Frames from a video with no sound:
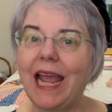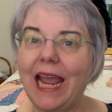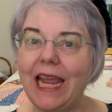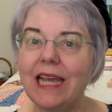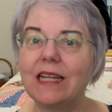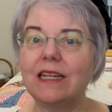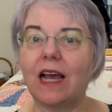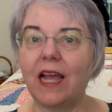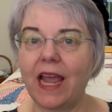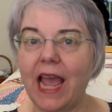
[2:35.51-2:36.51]
and
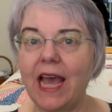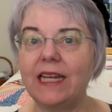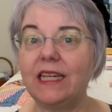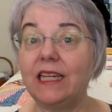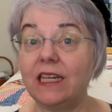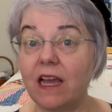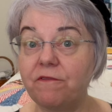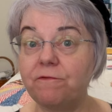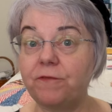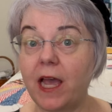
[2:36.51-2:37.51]
I had enough
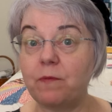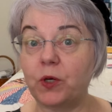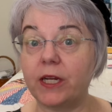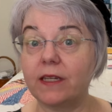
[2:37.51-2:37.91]
fabric,